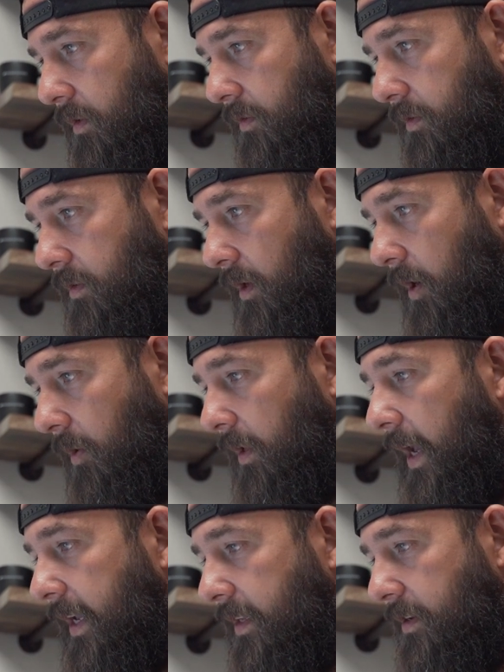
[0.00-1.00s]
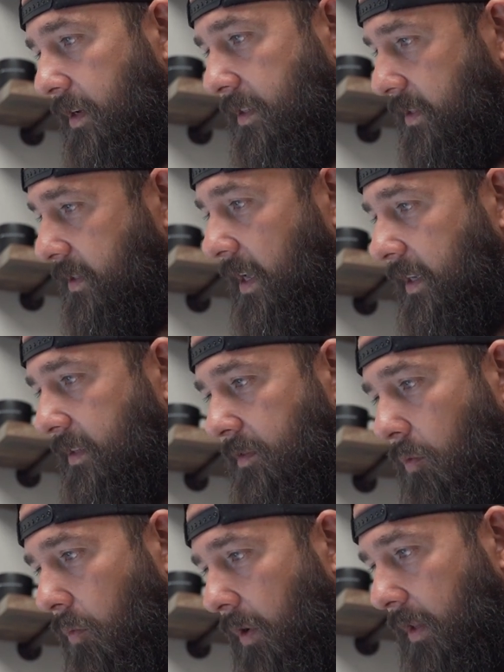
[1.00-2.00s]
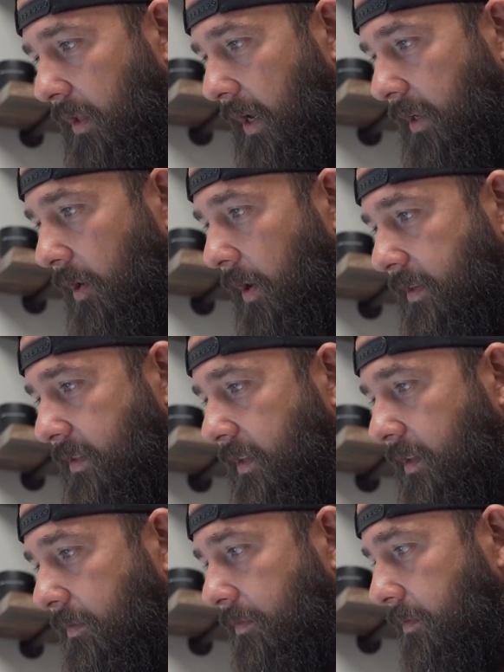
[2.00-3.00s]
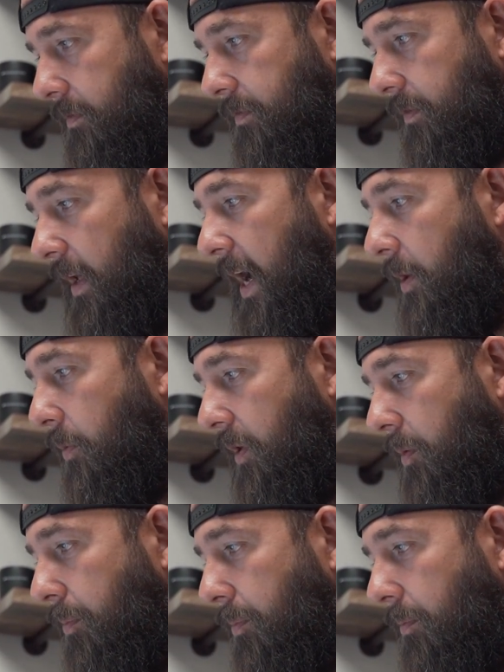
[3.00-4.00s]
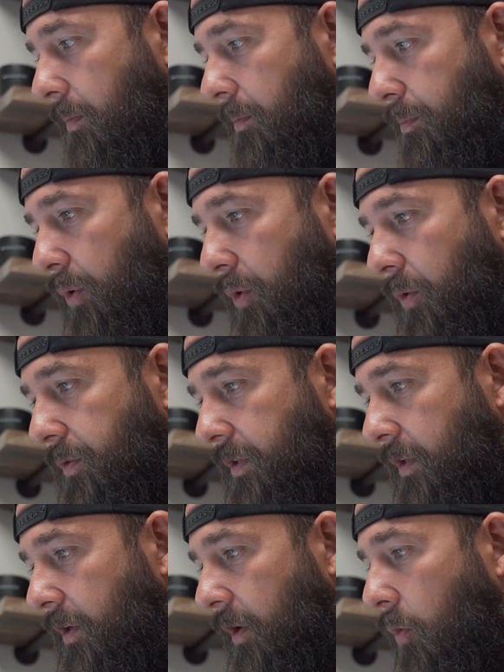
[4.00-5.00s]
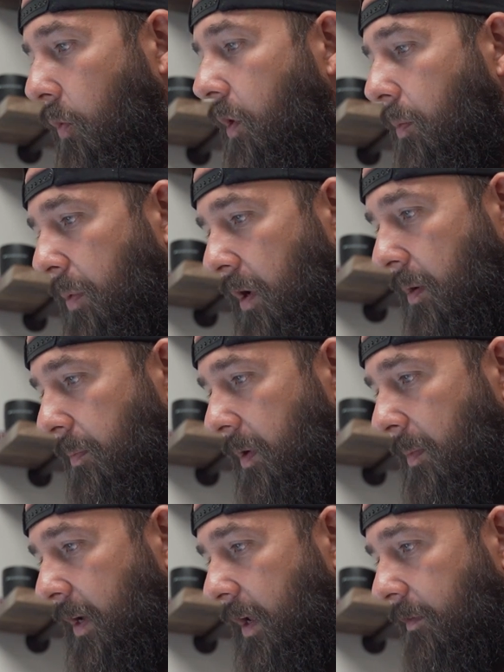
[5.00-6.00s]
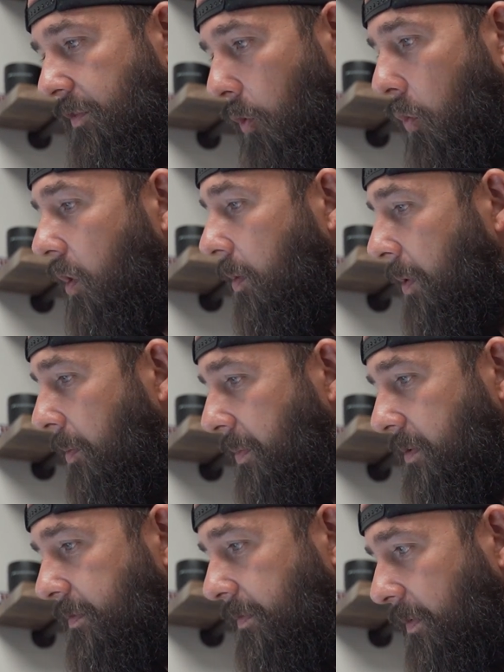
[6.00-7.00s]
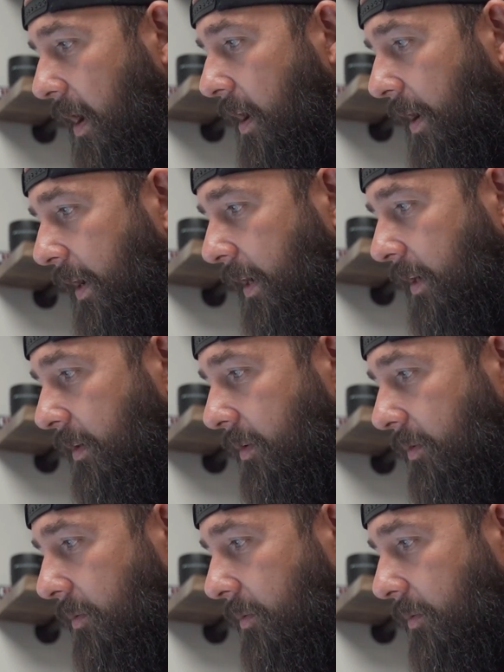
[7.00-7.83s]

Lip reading: So like it's just like I see the flywheel bolt and the oil pump. I mean, if the oil pump is fine,